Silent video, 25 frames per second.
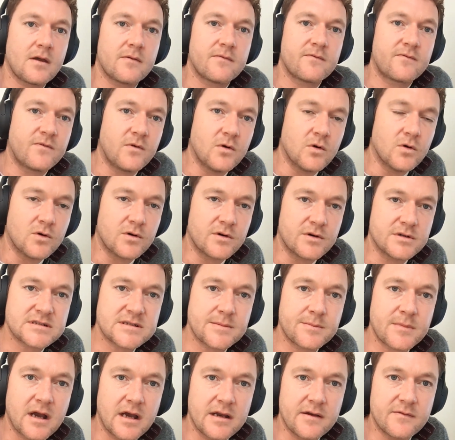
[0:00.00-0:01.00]
for
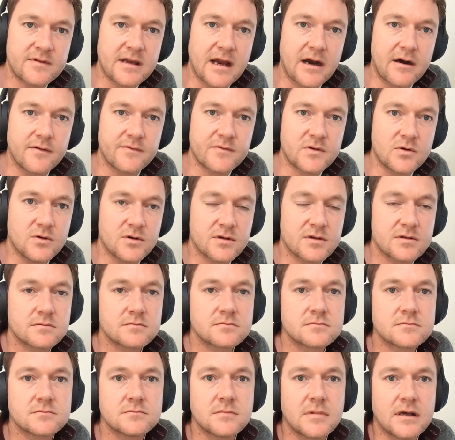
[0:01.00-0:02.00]
some kind of tariff talk
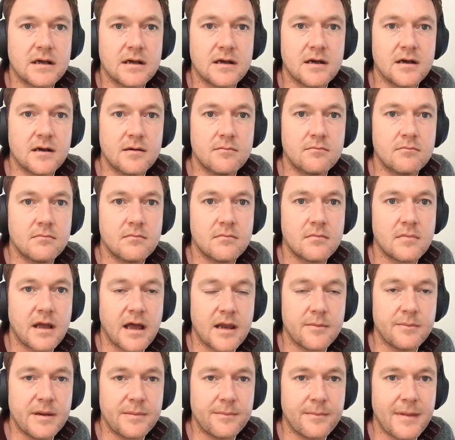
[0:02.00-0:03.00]

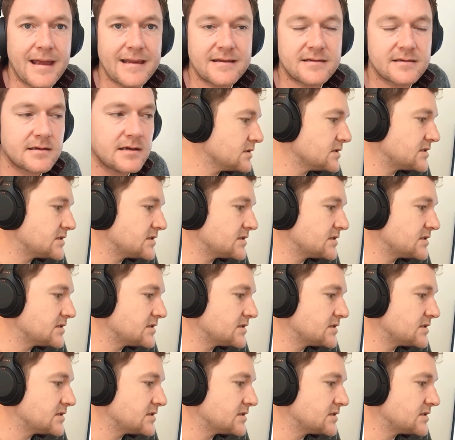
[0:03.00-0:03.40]
had been met.